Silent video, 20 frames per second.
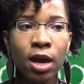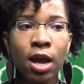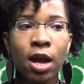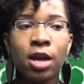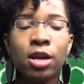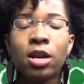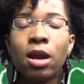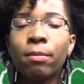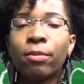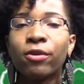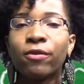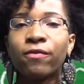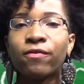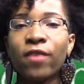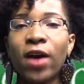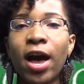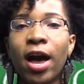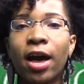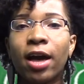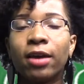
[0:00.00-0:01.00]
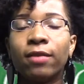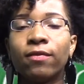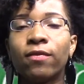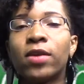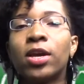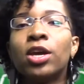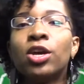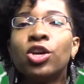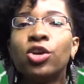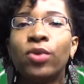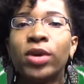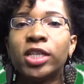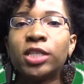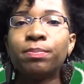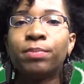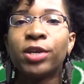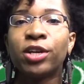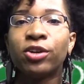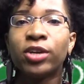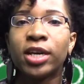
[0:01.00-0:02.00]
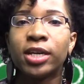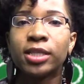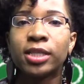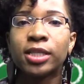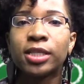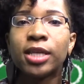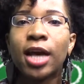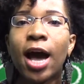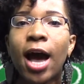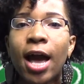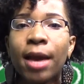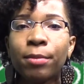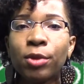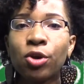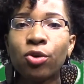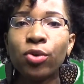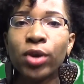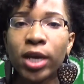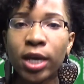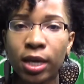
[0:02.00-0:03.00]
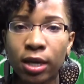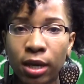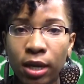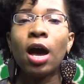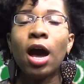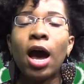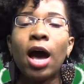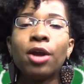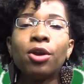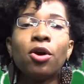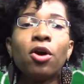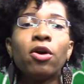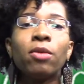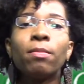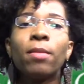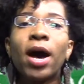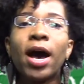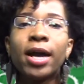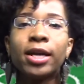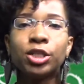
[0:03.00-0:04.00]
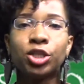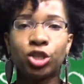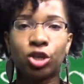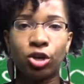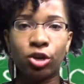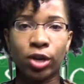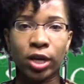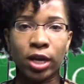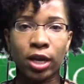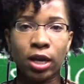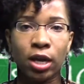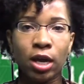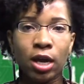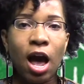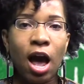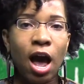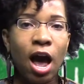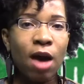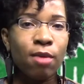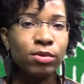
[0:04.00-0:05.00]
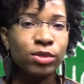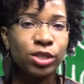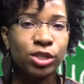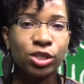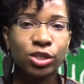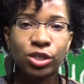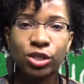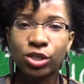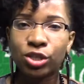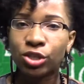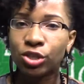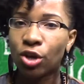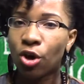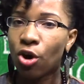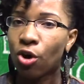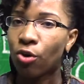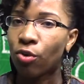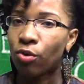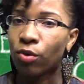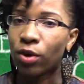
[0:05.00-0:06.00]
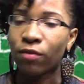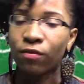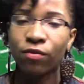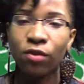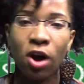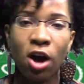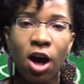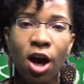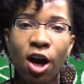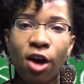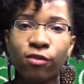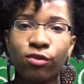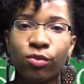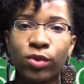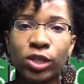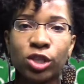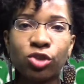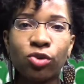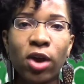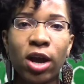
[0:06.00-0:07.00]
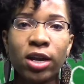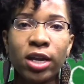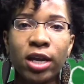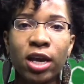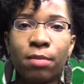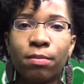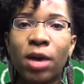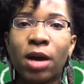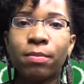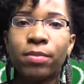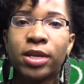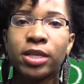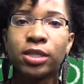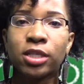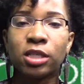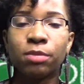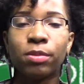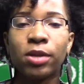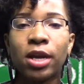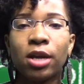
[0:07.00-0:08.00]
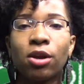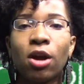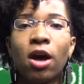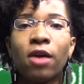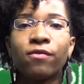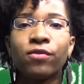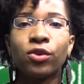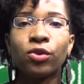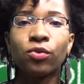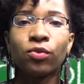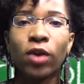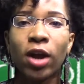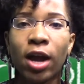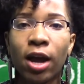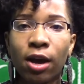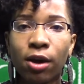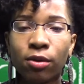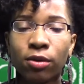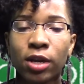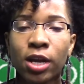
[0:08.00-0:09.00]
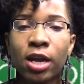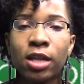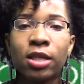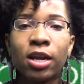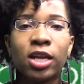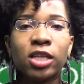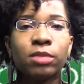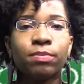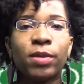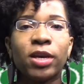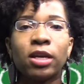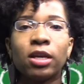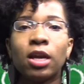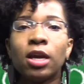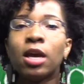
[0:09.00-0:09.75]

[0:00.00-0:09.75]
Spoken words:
Number 5, you experience time quickening. I know in my journey, I was so involved with trying to get my business plan off the ground that I spent